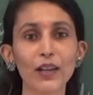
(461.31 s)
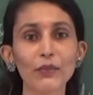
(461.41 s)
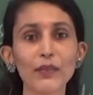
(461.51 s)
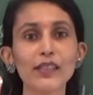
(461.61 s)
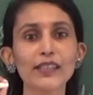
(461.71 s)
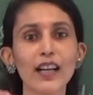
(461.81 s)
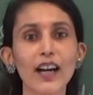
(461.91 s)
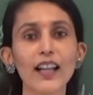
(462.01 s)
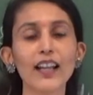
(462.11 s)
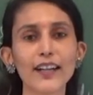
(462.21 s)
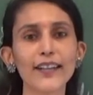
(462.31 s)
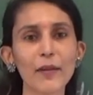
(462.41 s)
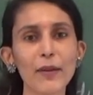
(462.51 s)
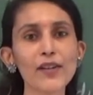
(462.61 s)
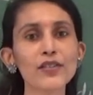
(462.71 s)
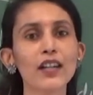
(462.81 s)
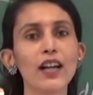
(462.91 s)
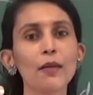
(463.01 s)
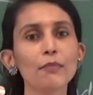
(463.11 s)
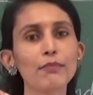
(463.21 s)
we will learn about
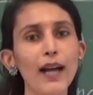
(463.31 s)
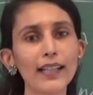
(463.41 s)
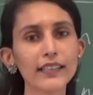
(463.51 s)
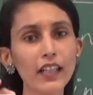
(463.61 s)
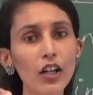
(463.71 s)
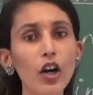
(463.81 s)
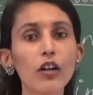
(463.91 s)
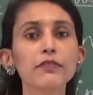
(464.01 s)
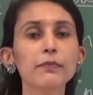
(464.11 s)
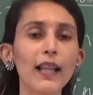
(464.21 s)
Battle of